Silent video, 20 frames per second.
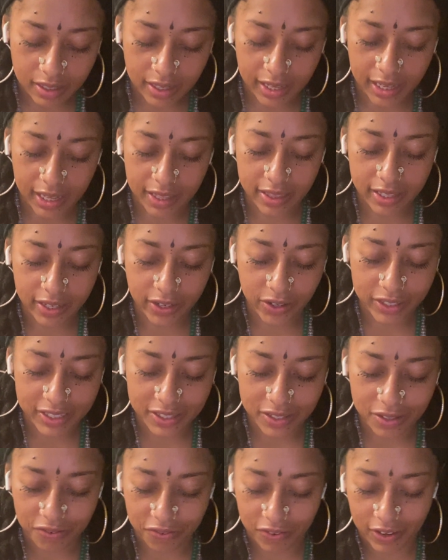And there's
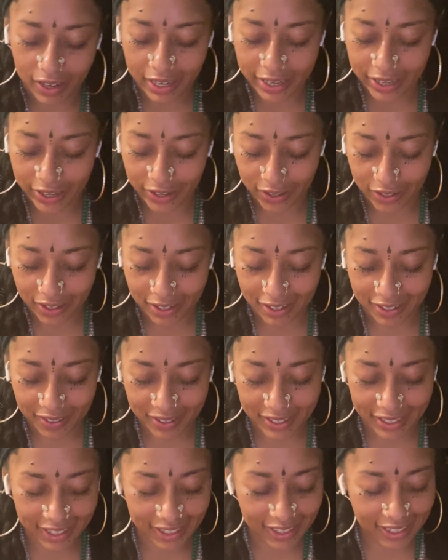the fire,
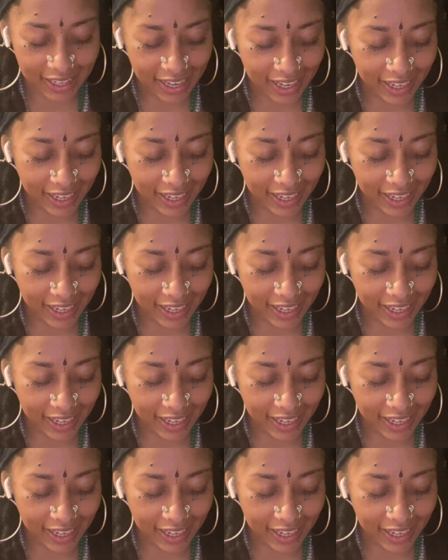okay?